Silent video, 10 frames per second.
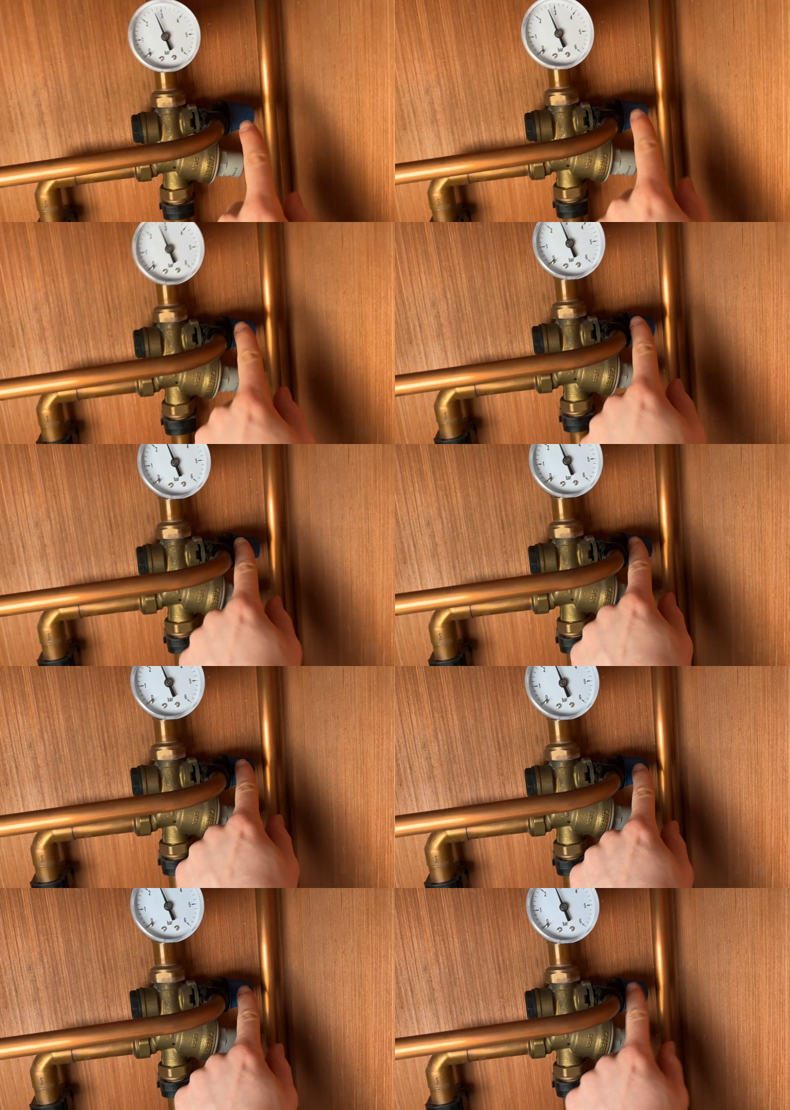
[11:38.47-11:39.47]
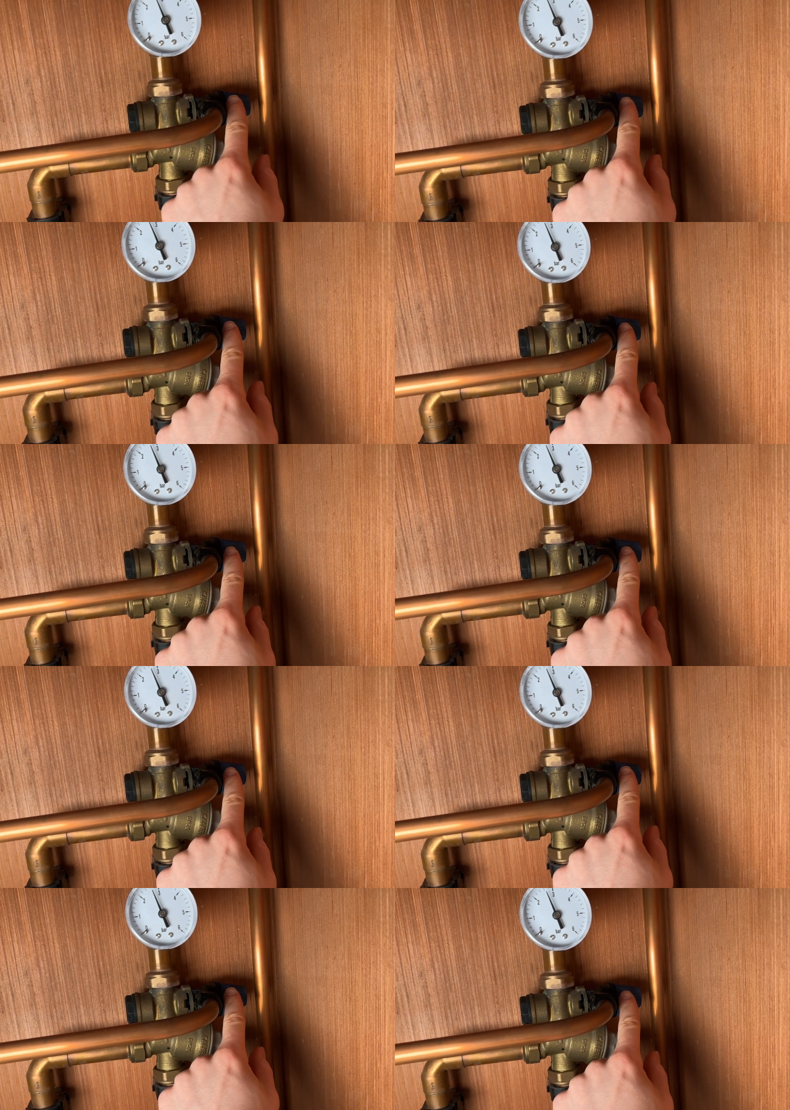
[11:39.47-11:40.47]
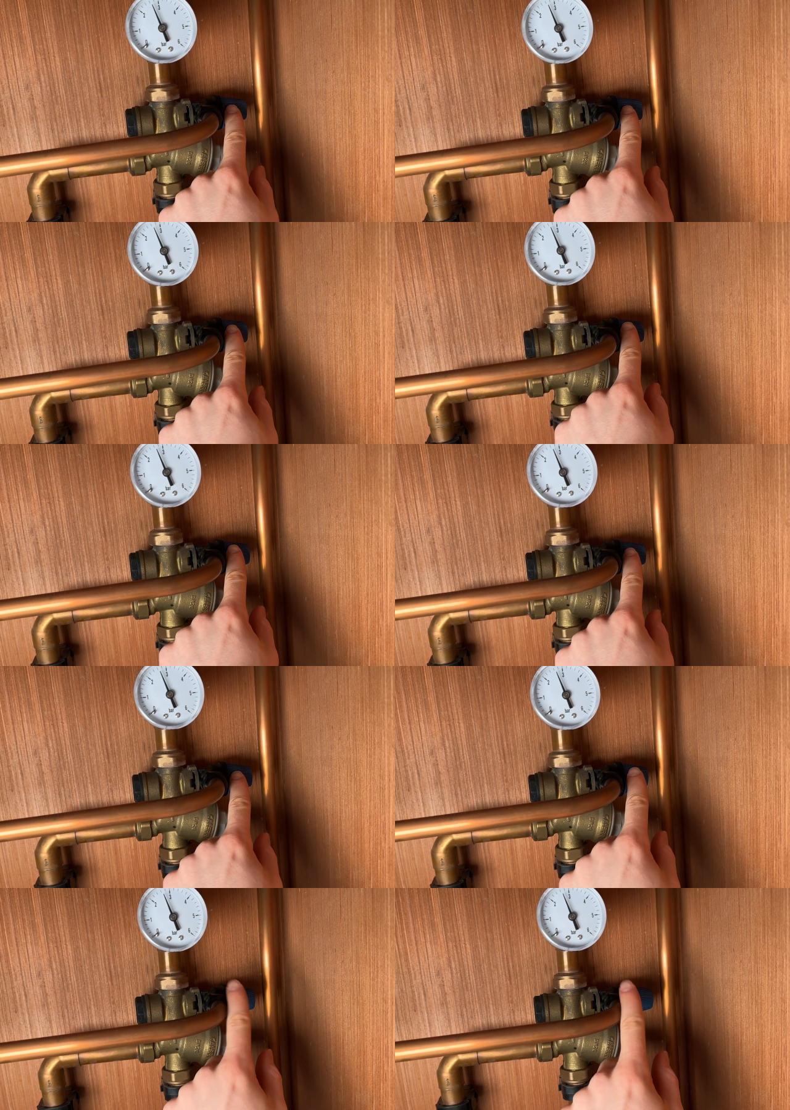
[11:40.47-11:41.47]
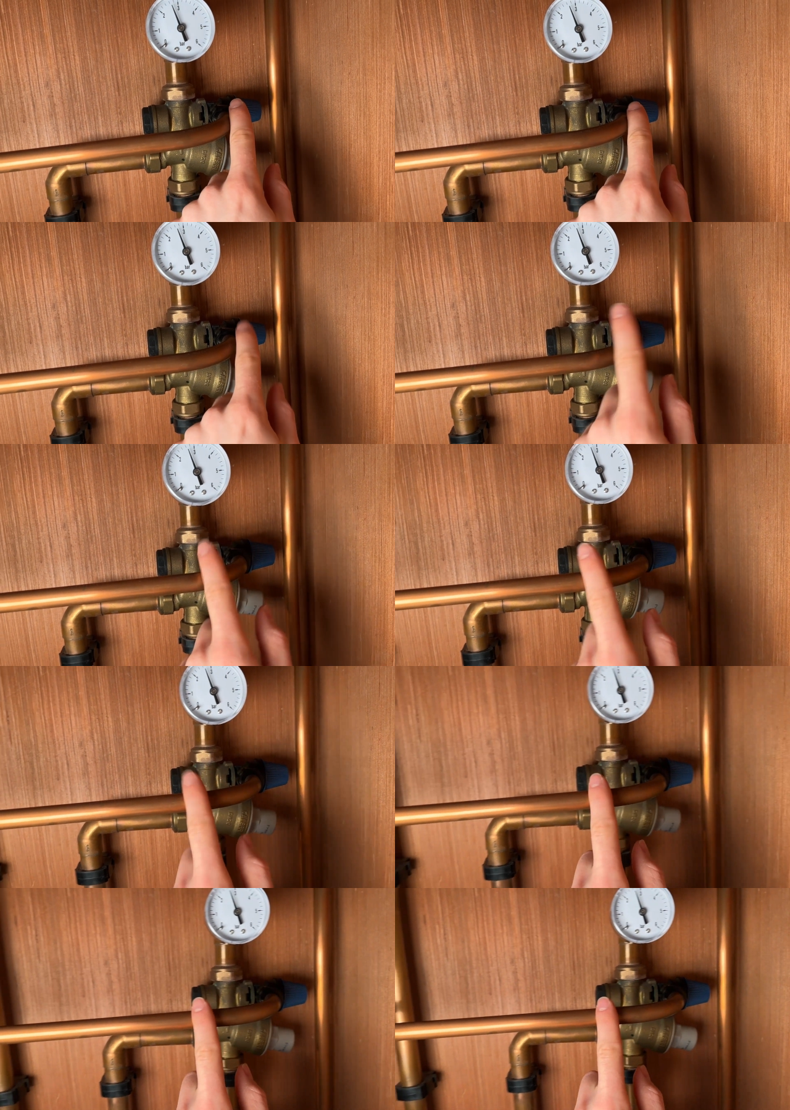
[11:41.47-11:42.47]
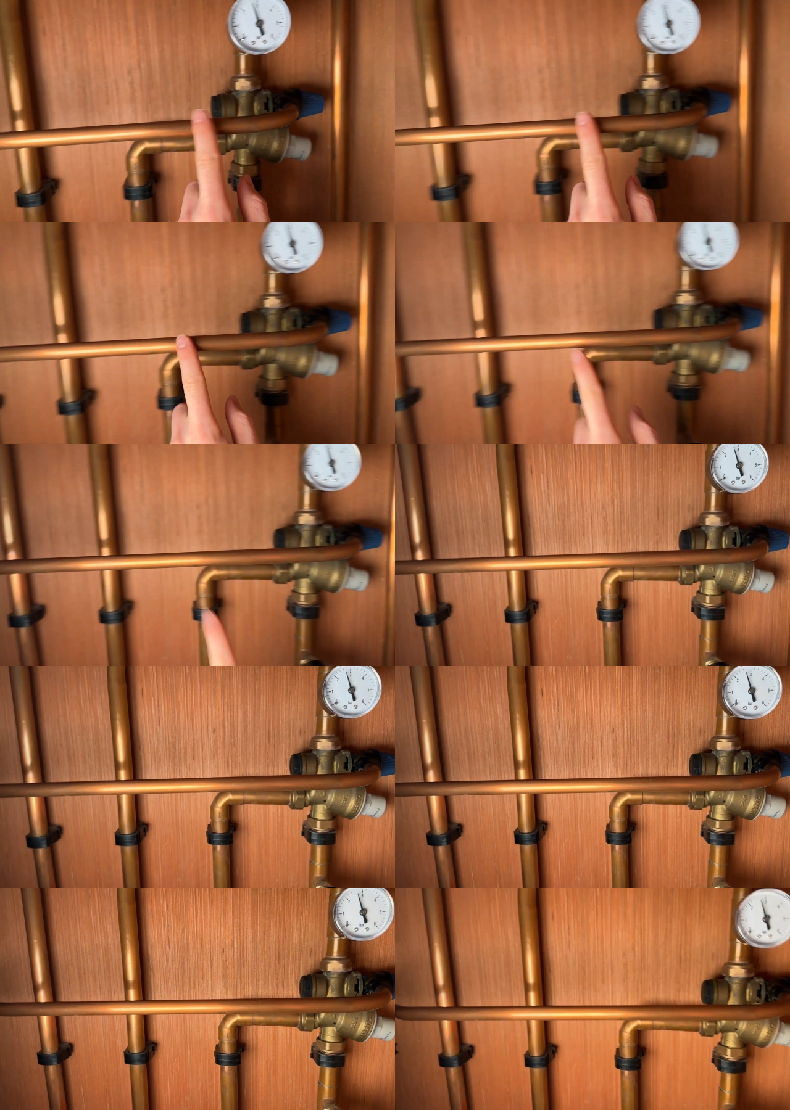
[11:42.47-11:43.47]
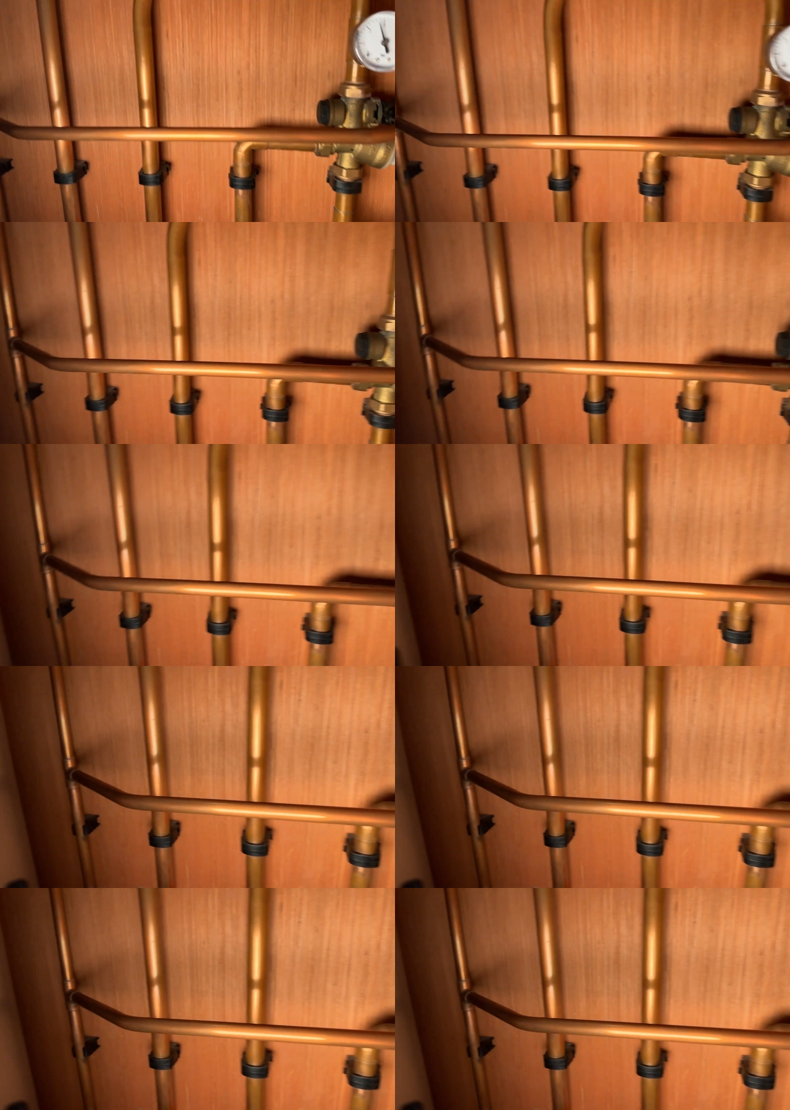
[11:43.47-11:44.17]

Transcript: [unreadable: no face in view]